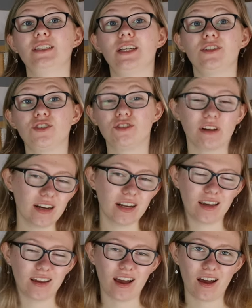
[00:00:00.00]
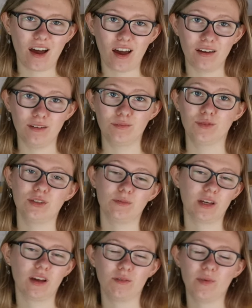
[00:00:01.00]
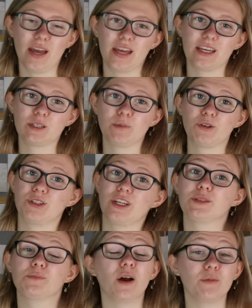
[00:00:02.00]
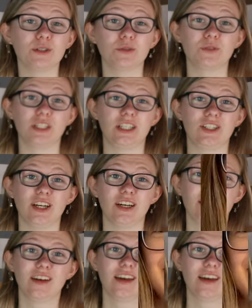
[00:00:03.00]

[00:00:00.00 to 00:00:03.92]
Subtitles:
teacher training at home to become a special needs primary school teacher.